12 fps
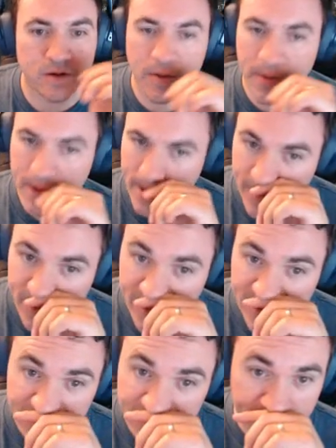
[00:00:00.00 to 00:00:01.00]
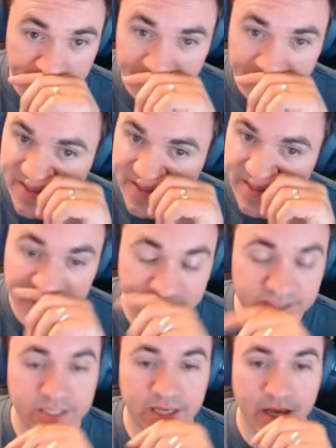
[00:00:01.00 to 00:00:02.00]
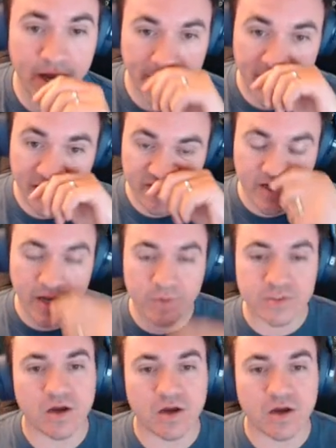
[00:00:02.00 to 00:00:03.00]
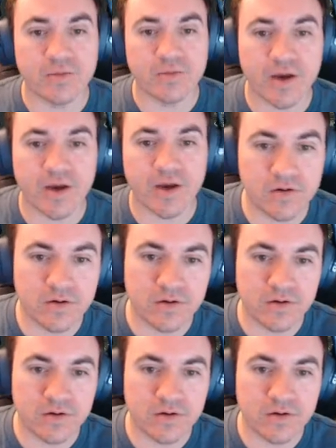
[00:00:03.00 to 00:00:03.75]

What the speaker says: Okay, that is the eye cavity I was talking about.